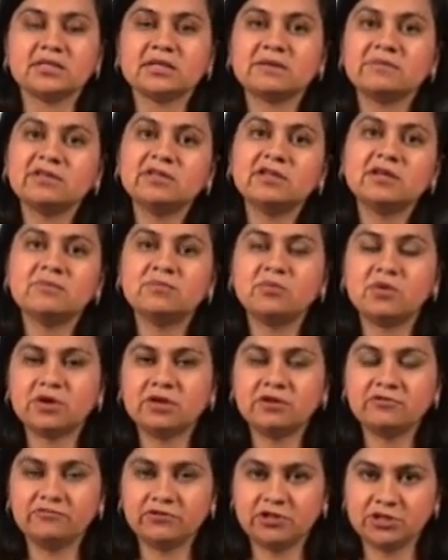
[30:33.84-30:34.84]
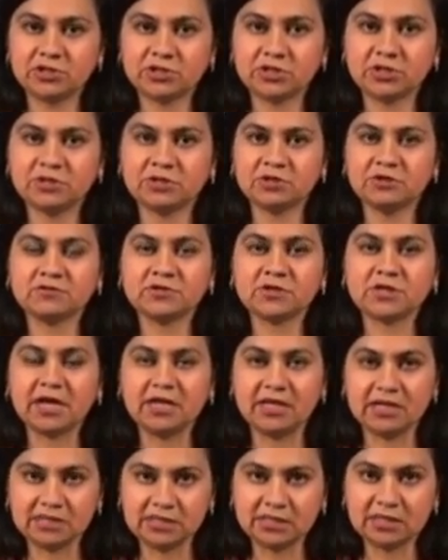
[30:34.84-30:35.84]
Some other important features of
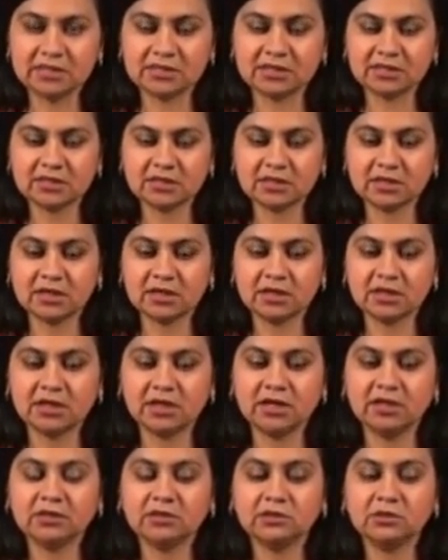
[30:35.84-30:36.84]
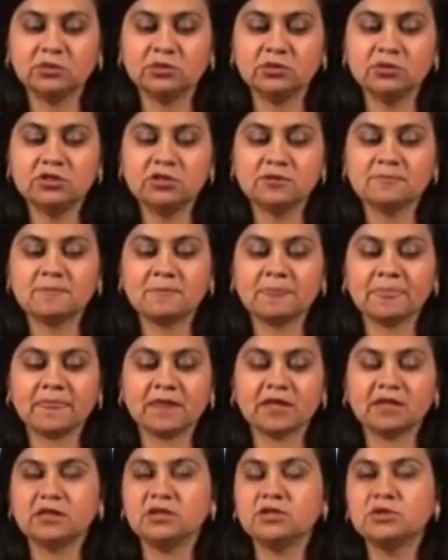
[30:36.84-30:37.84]
stylistics include
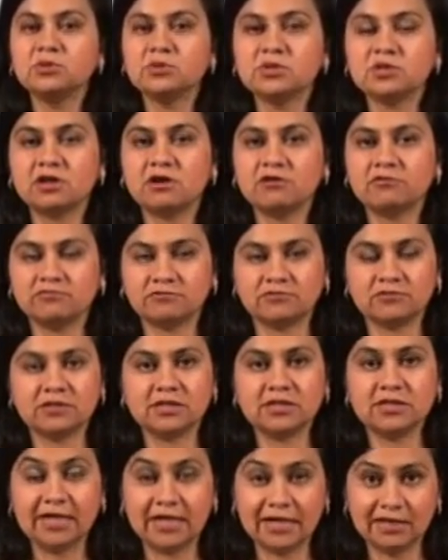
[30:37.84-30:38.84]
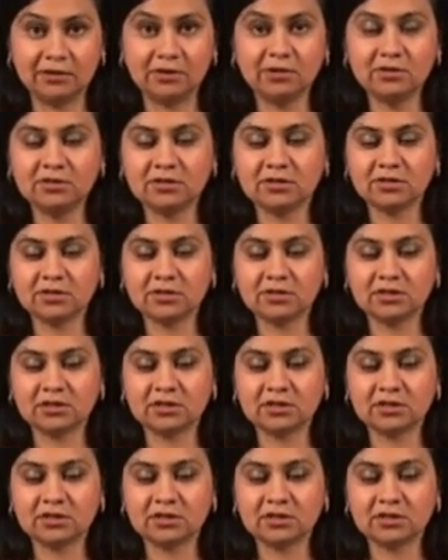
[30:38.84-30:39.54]
the use of dialogue,